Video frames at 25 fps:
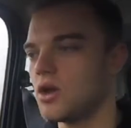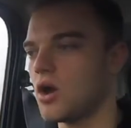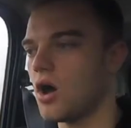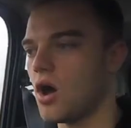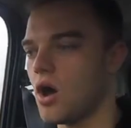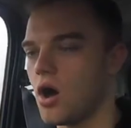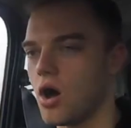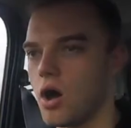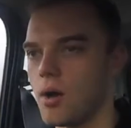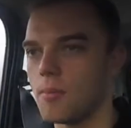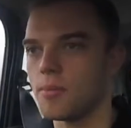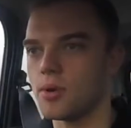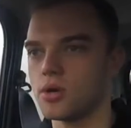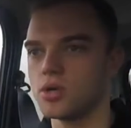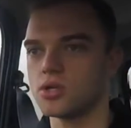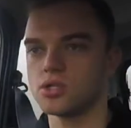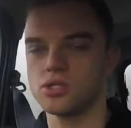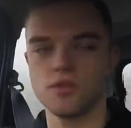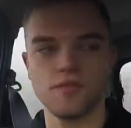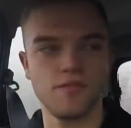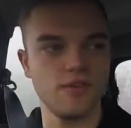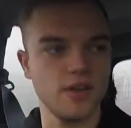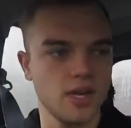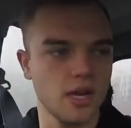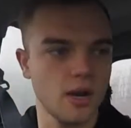car, because
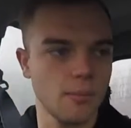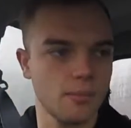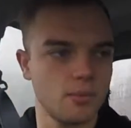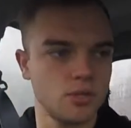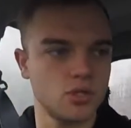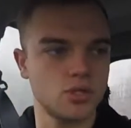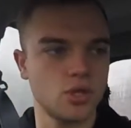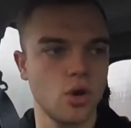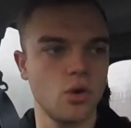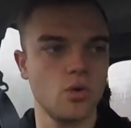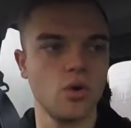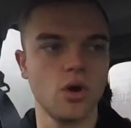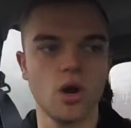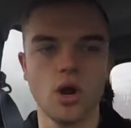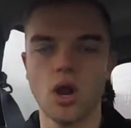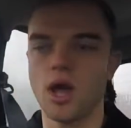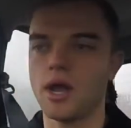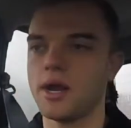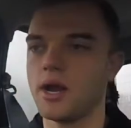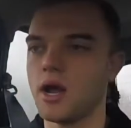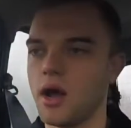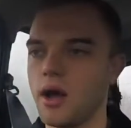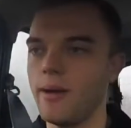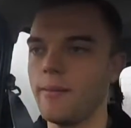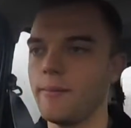the VIN numbers don't
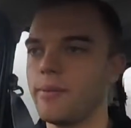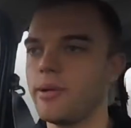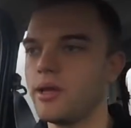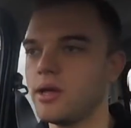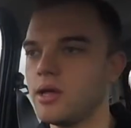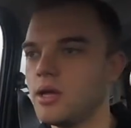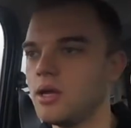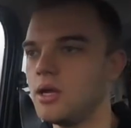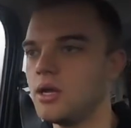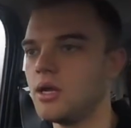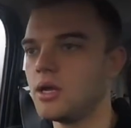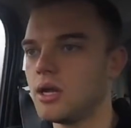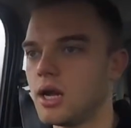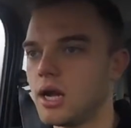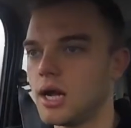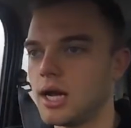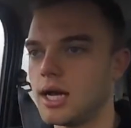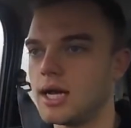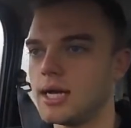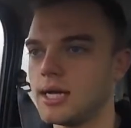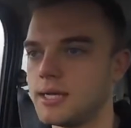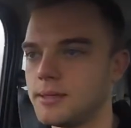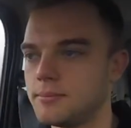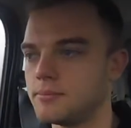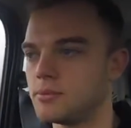line up.
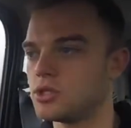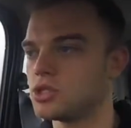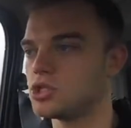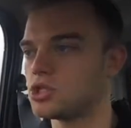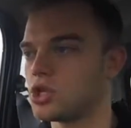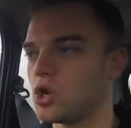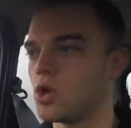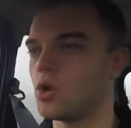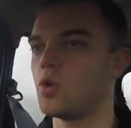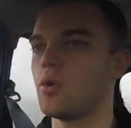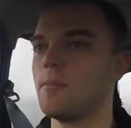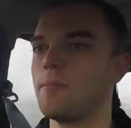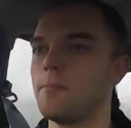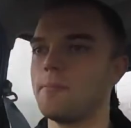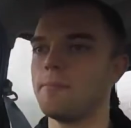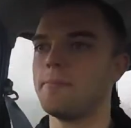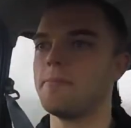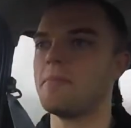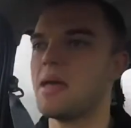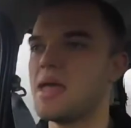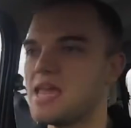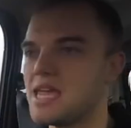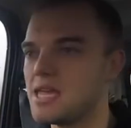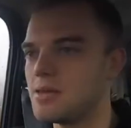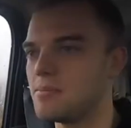So
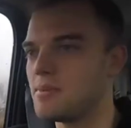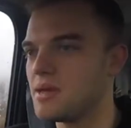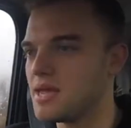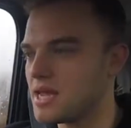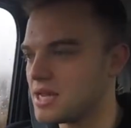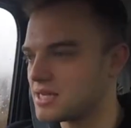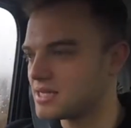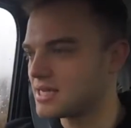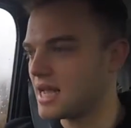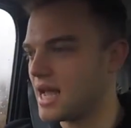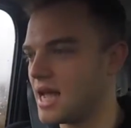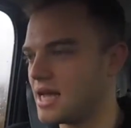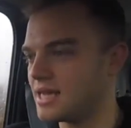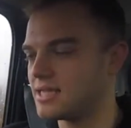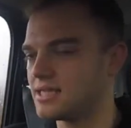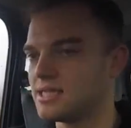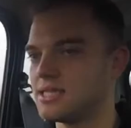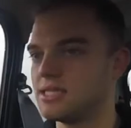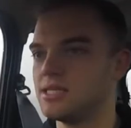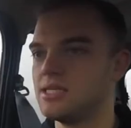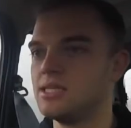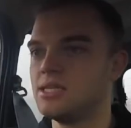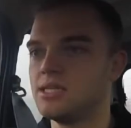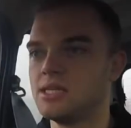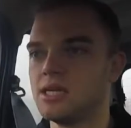maybe it's had
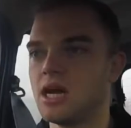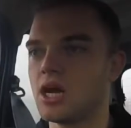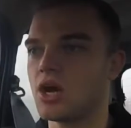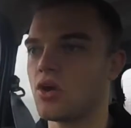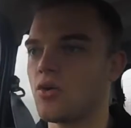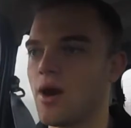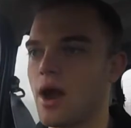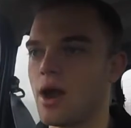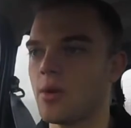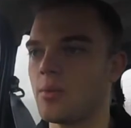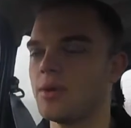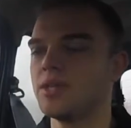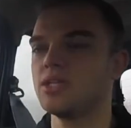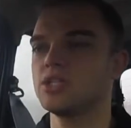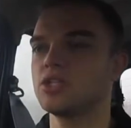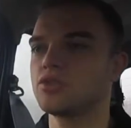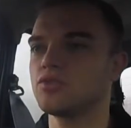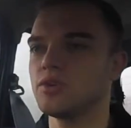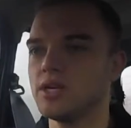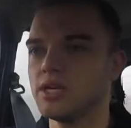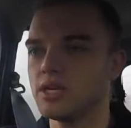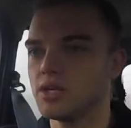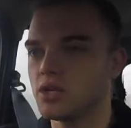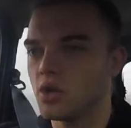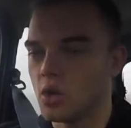a cracked
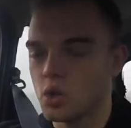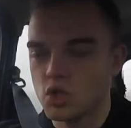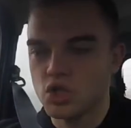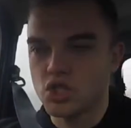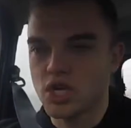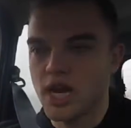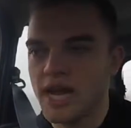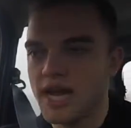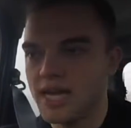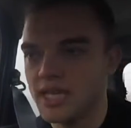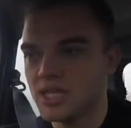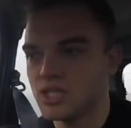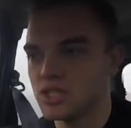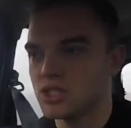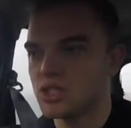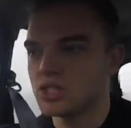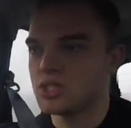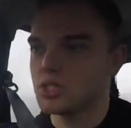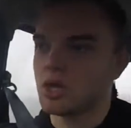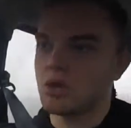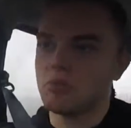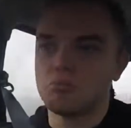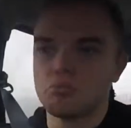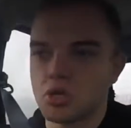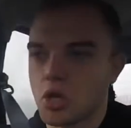windscreen, it got changed,
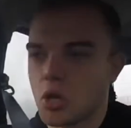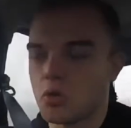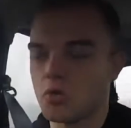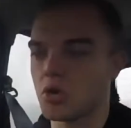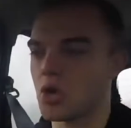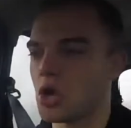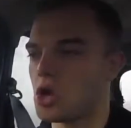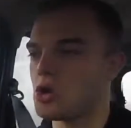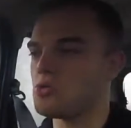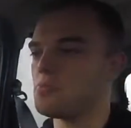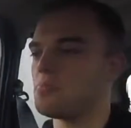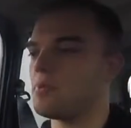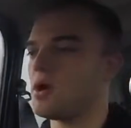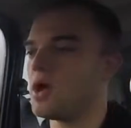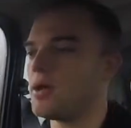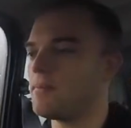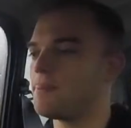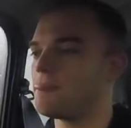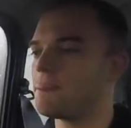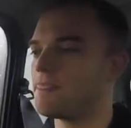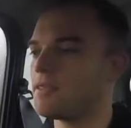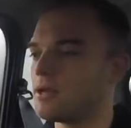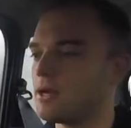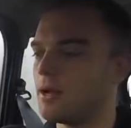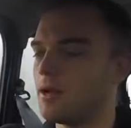don't know, but
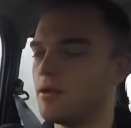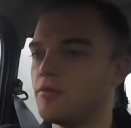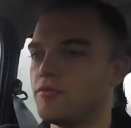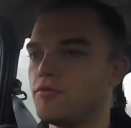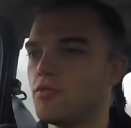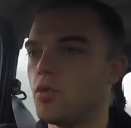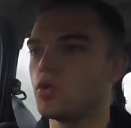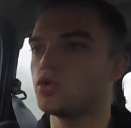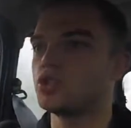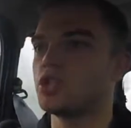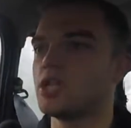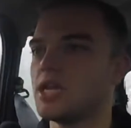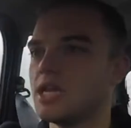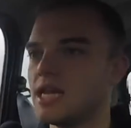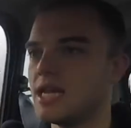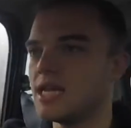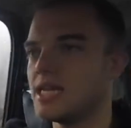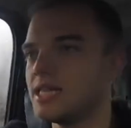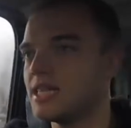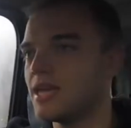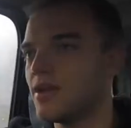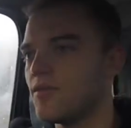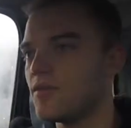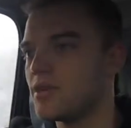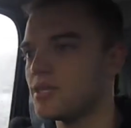unfortunately
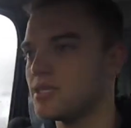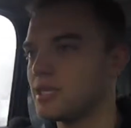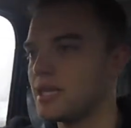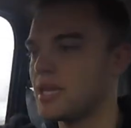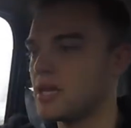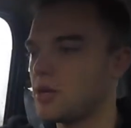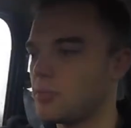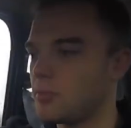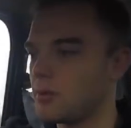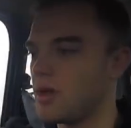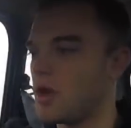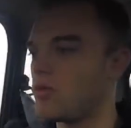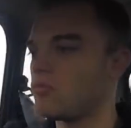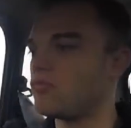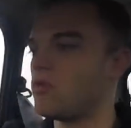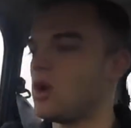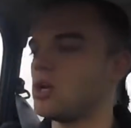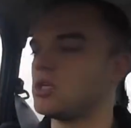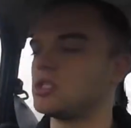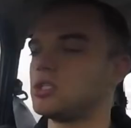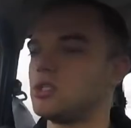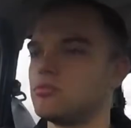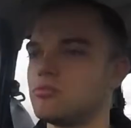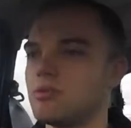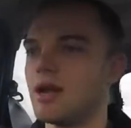there is a little bit of
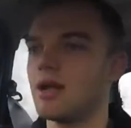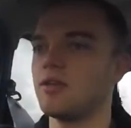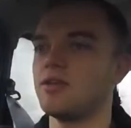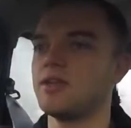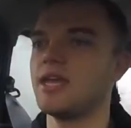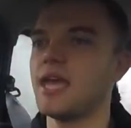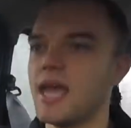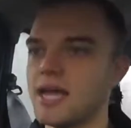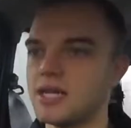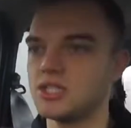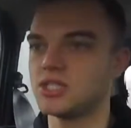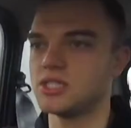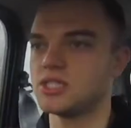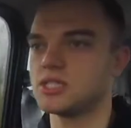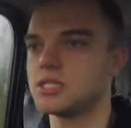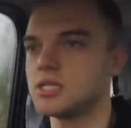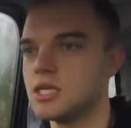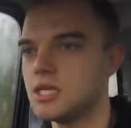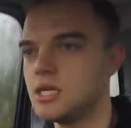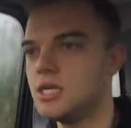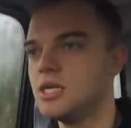rust around the edges,